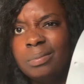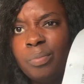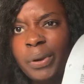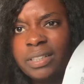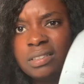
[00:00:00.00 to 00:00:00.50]

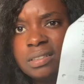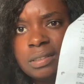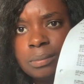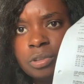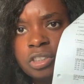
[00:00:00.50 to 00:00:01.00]
point
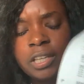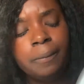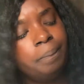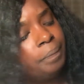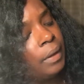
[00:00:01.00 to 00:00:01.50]
system sheet,
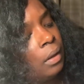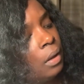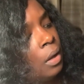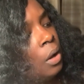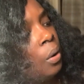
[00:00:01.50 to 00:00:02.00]

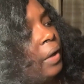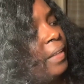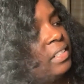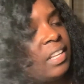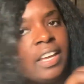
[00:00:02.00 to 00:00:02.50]
where they
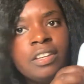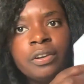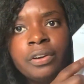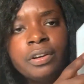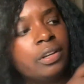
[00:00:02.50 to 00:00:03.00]
take your